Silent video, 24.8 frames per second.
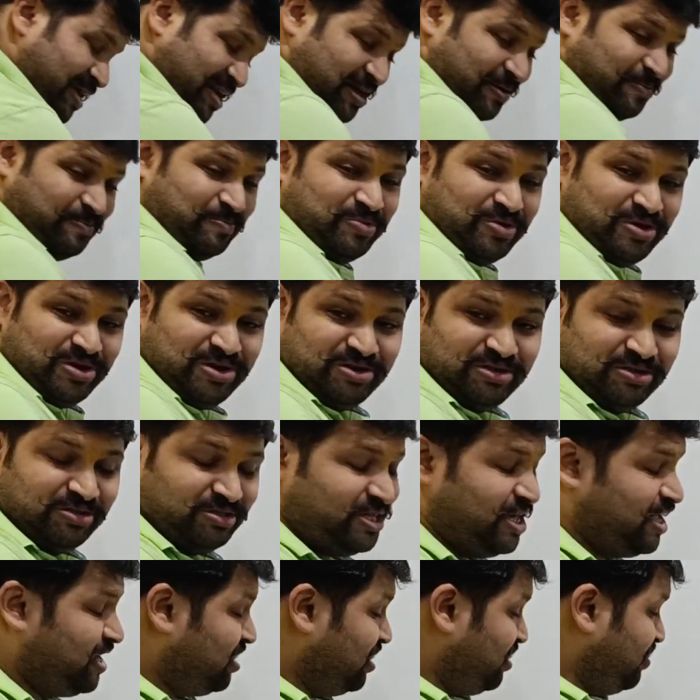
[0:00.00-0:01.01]
number,
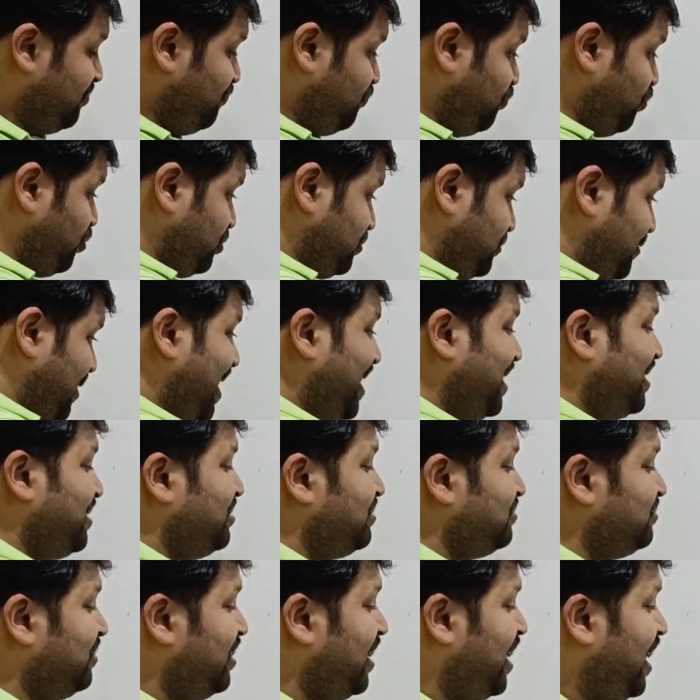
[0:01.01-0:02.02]
then for
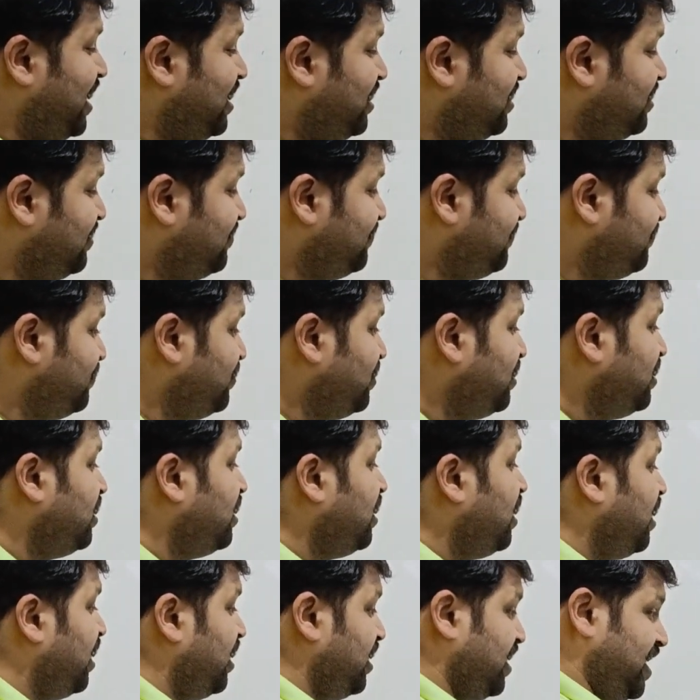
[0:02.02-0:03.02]
that the additive
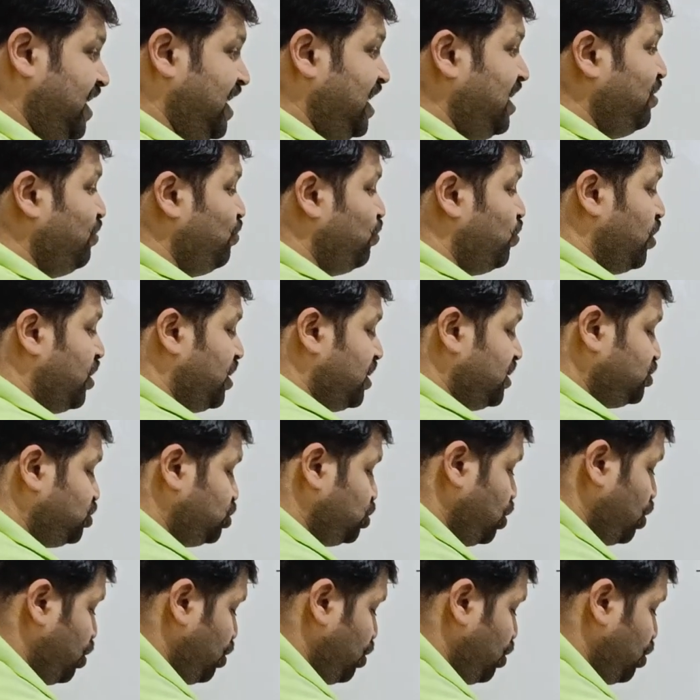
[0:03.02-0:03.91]
inverse